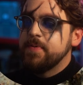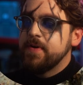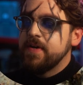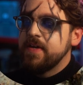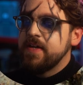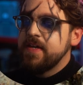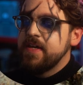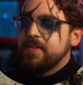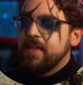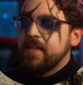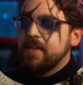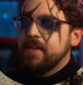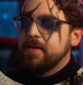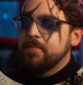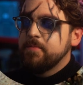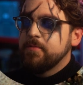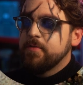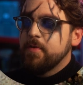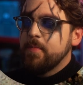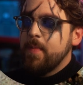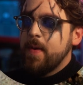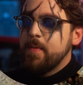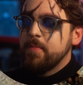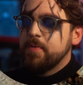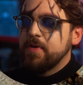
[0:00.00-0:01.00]
but then I'm
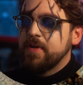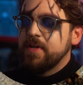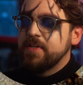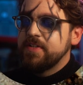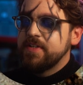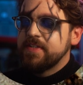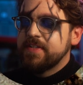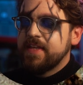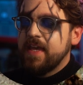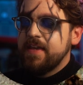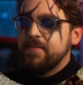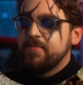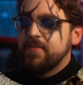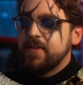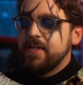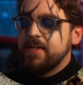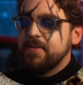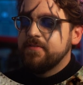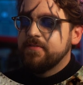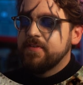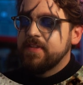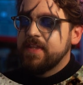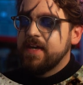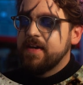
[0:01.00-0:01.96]
remembering I just gave an 8 for